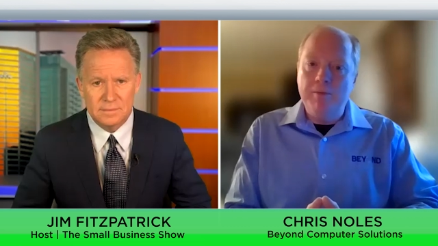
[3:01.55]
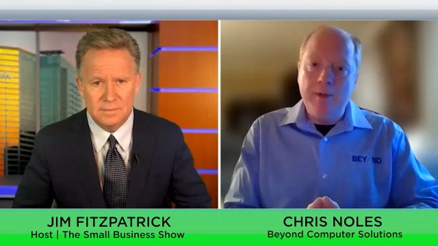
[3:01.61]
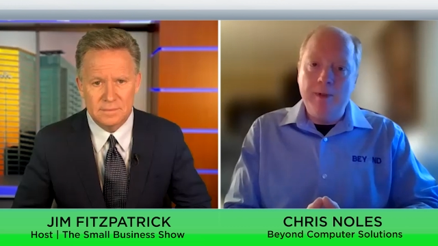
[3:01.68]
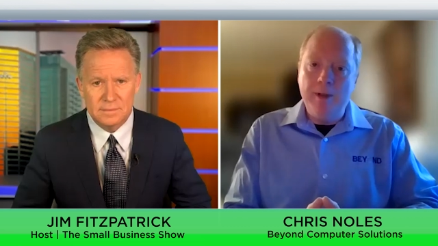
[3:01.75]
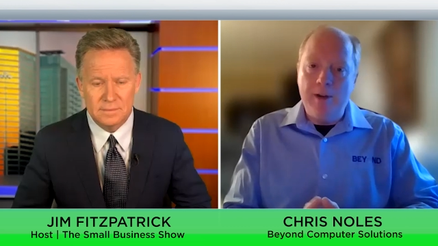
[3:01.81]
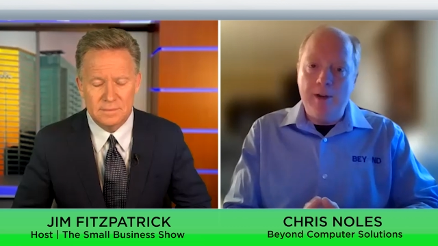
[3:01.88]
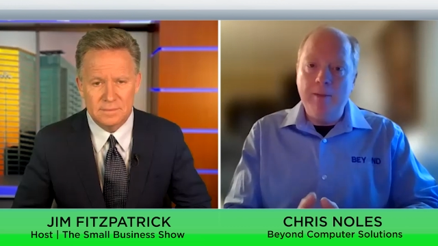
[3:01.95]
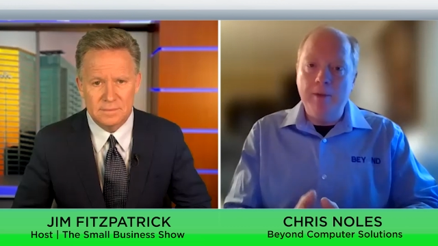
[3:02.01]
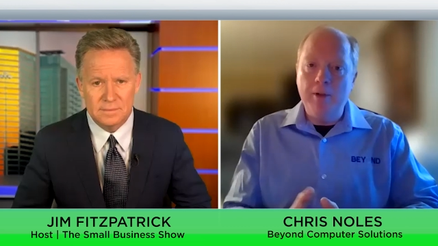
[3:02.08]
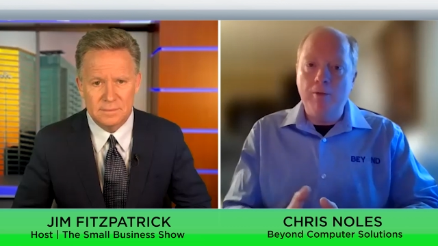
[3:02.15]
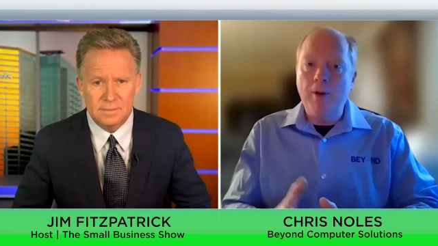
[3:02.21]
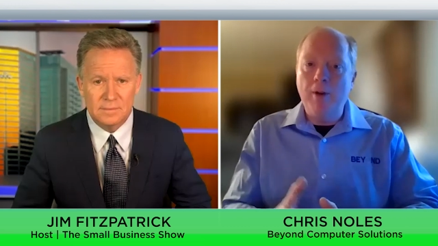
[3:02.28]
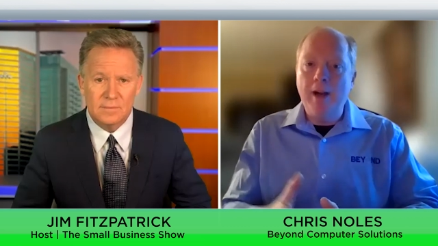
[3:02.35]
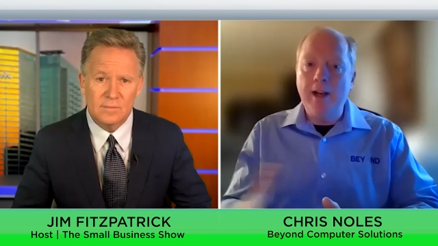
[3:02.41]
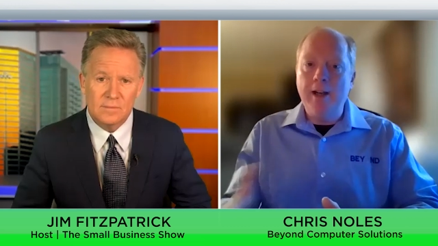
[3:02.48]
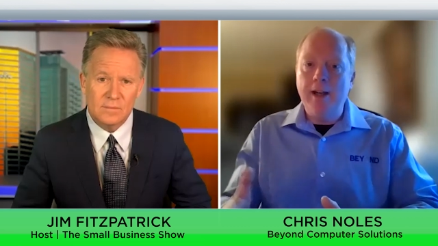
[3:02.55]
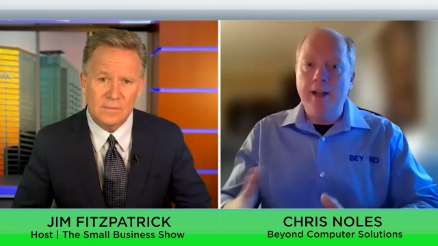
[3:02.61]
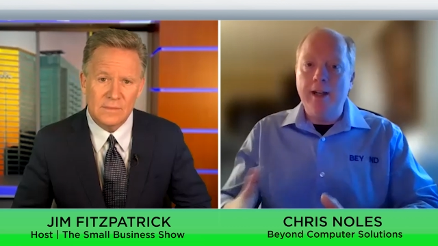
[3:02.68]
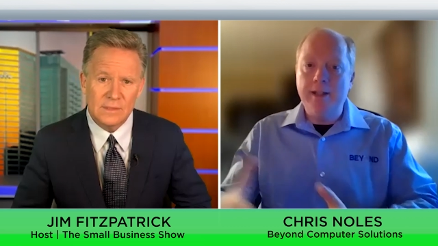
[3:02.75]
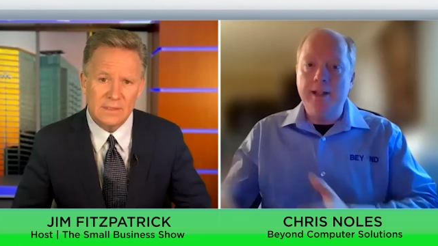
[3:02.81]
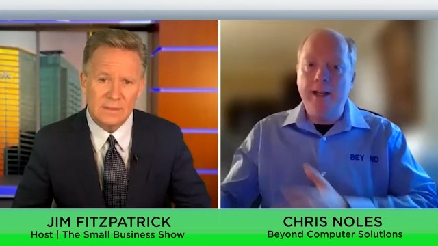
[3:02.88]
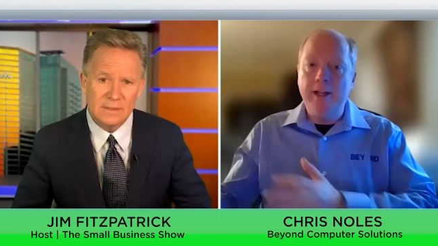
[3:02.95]
Speaker 1: you know, able to recognize
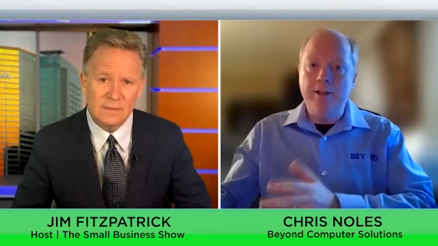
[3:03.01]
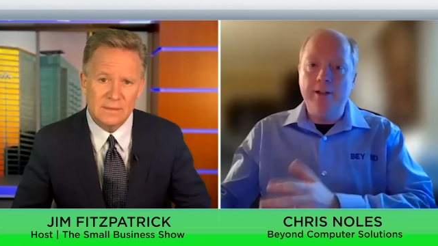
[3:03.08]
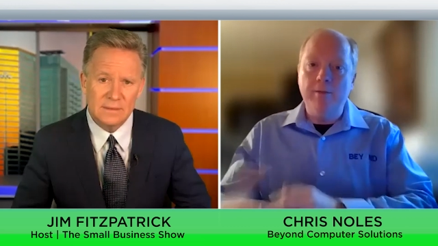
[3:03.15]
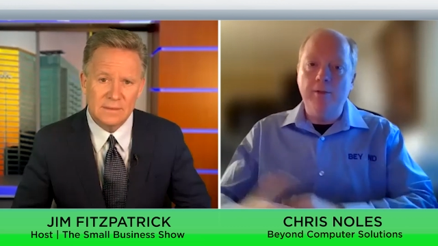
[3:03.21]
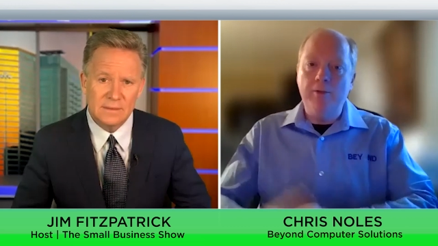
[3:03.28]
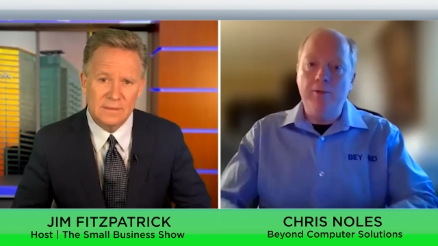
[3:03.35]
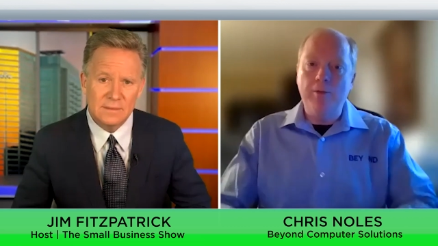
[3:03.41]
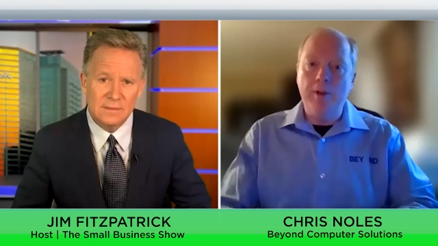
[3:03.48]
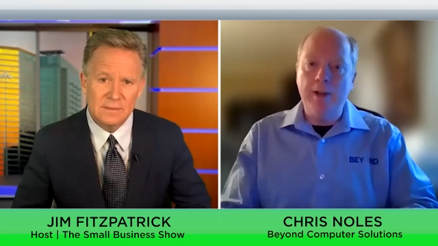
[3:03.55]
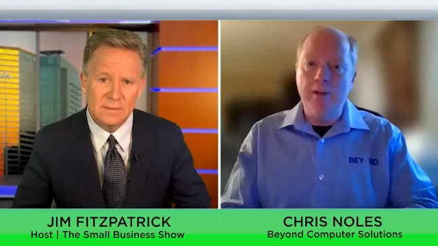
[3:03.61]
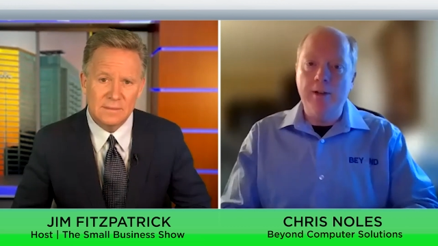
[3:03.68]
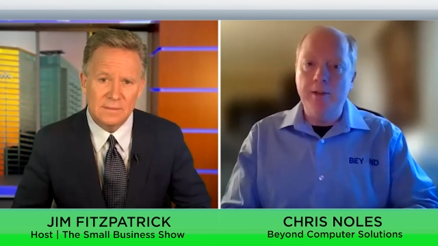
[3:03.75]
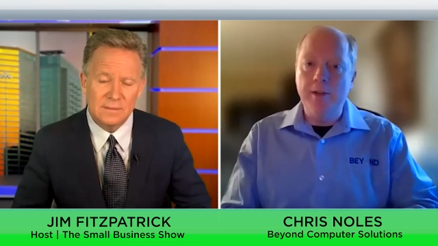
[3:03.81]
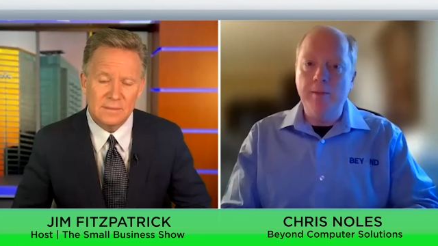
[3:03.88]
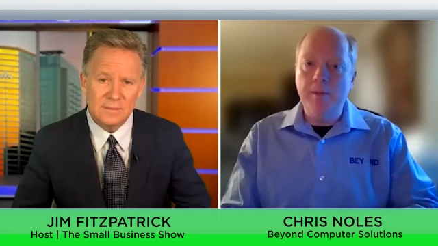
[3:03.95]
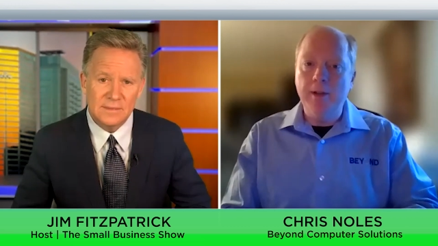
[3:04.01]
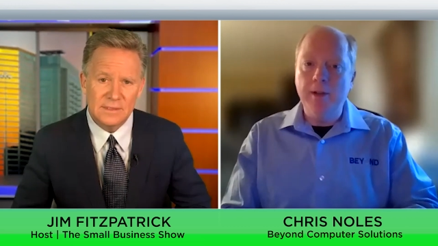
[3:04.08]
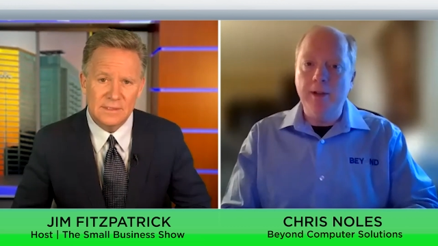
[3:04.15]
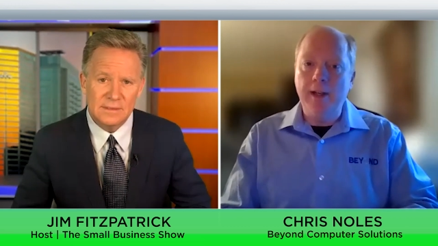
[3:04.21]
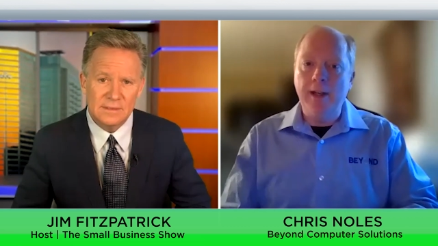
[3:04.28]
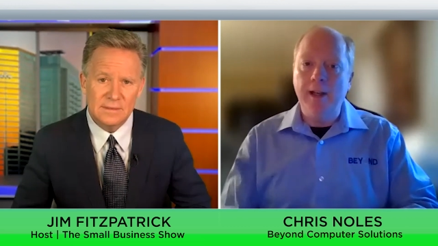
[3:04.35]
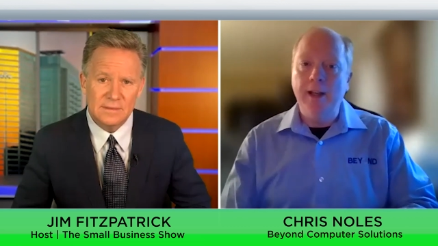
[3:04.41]
danger before it enters the building.
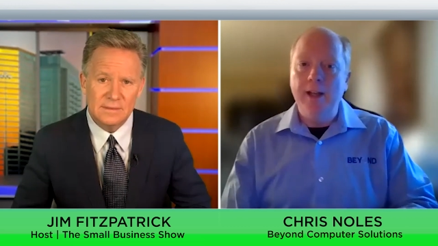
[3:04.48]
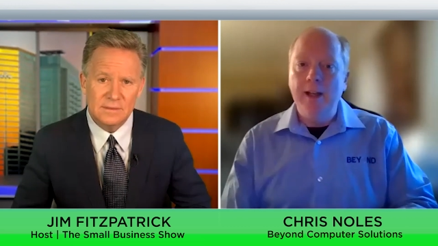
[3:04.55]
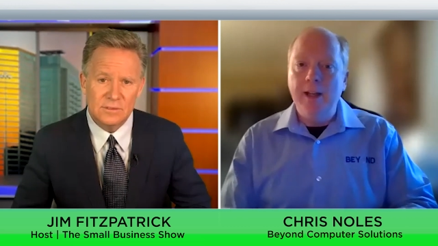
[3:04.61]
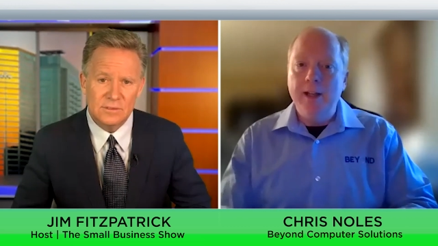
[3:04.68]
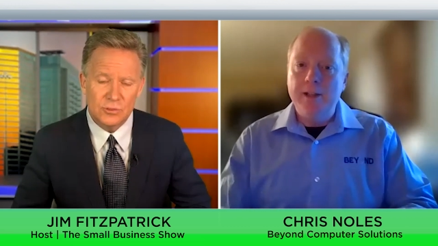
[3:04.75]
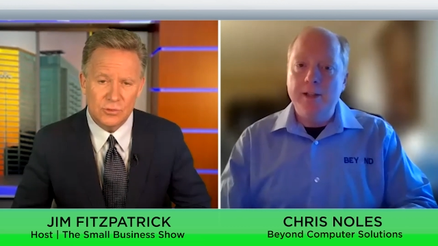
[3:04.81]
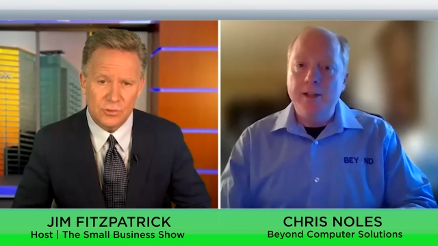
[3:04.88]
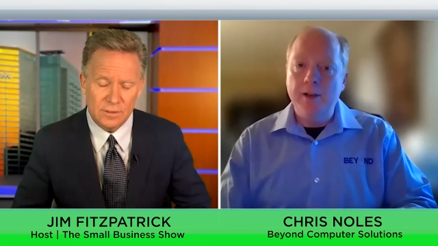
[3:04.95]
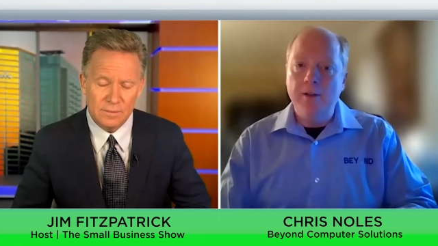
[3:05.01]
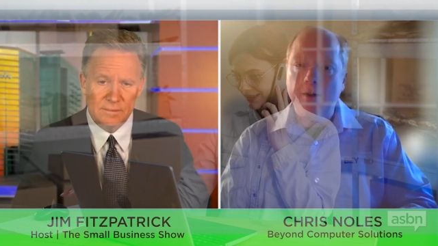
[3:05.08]
Sure.